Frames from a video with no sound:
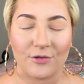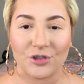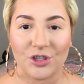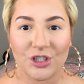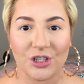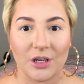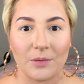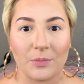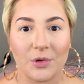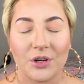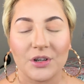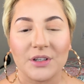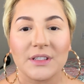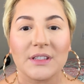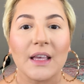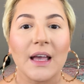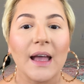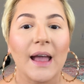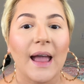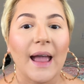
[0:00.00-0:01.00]
out
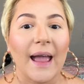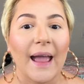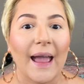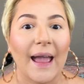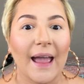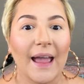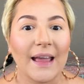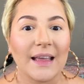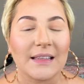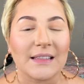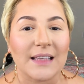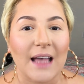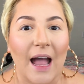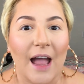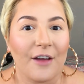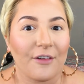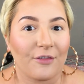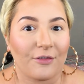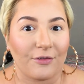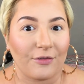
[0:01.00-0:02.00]
shimmers, and
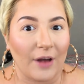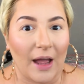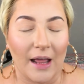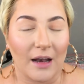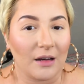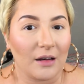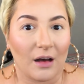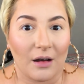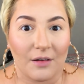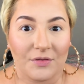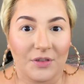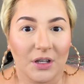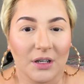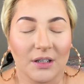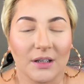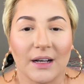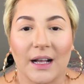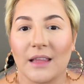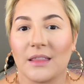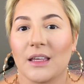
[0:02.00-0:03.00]
I love the
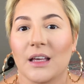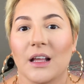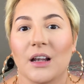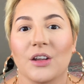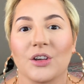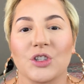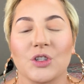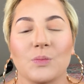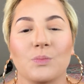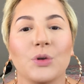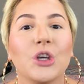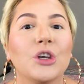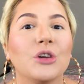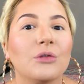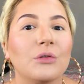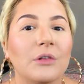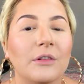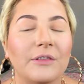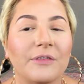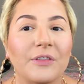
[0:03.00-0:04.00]
look. I think it looks
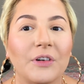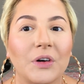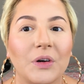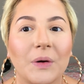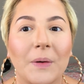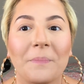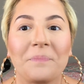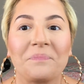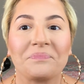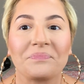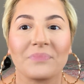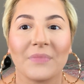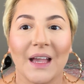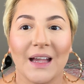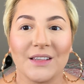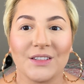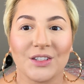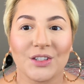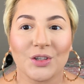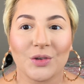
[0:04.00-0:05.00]
beautiful,
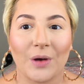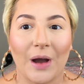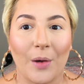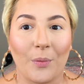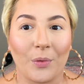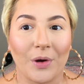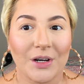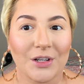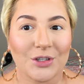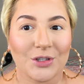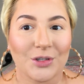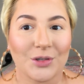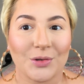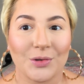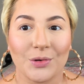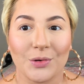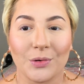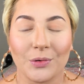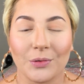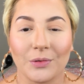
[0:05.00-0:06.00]
and so I wanted
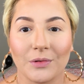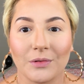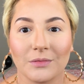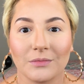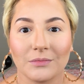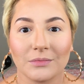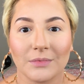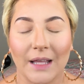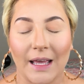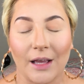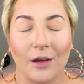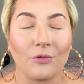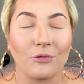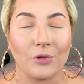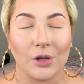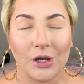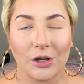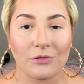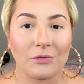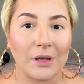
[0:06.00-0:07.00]
to like
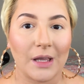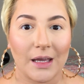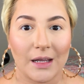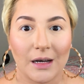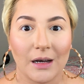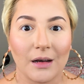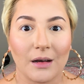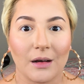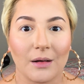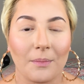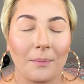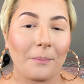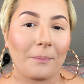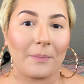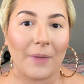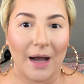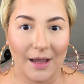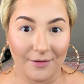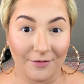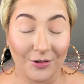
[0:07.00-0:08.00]
recreate it,
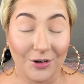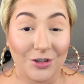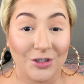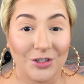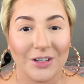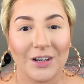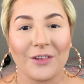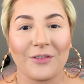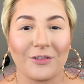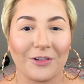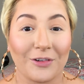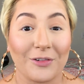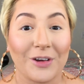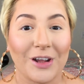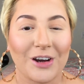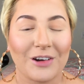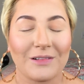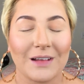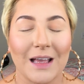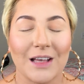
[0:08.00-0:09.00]
my version of a
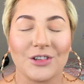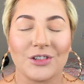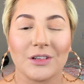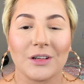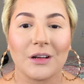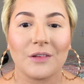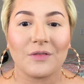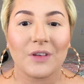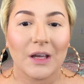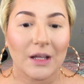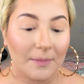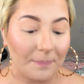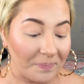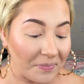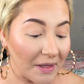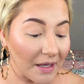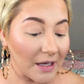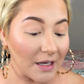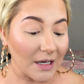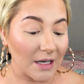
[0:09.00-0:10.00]
recreation of it.
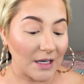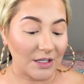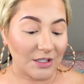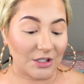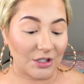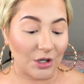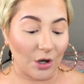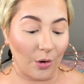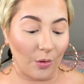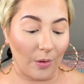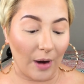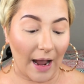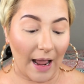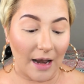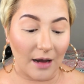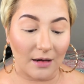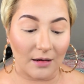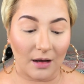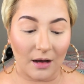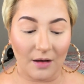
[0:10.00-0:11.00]
So
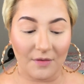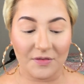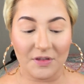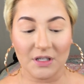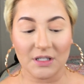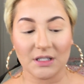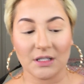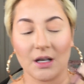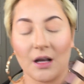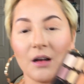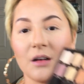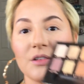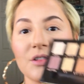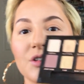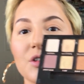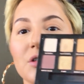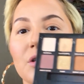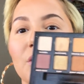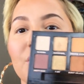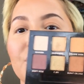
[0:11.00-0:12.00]
I love this color
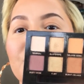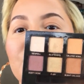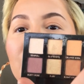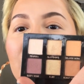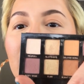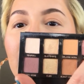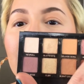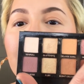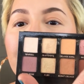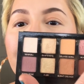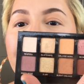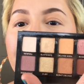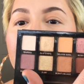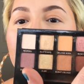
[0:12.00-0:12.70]
Sultry,